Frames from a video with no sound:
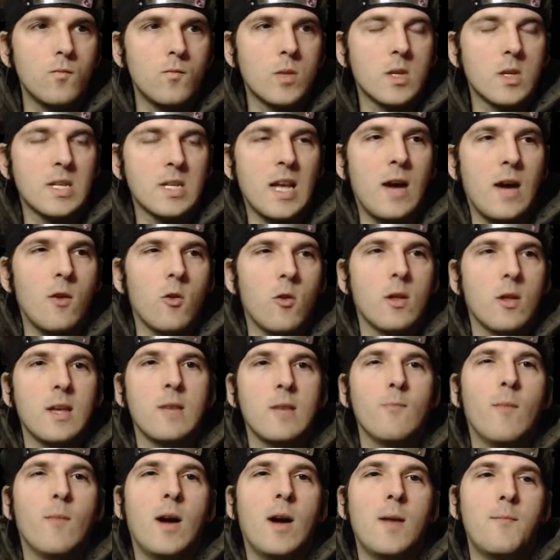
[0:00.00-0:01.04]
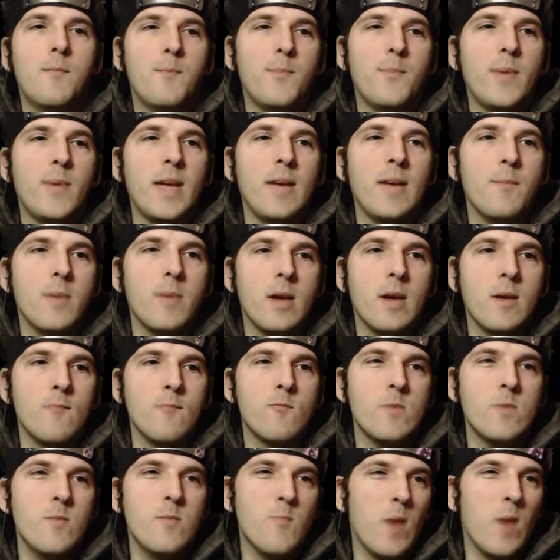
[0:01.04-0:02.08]
because how long it might be, but
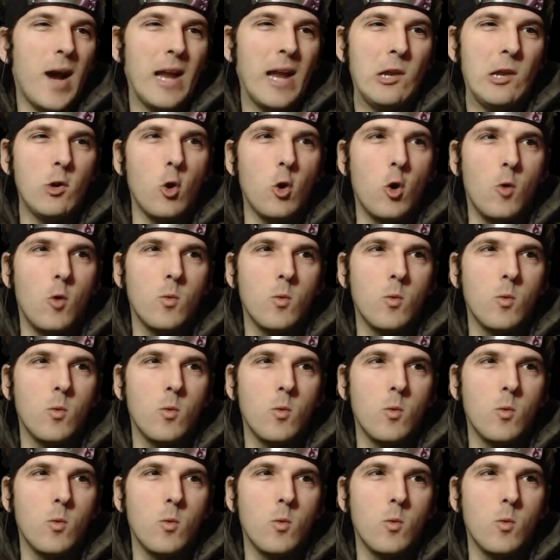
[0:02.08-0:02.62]
we might not.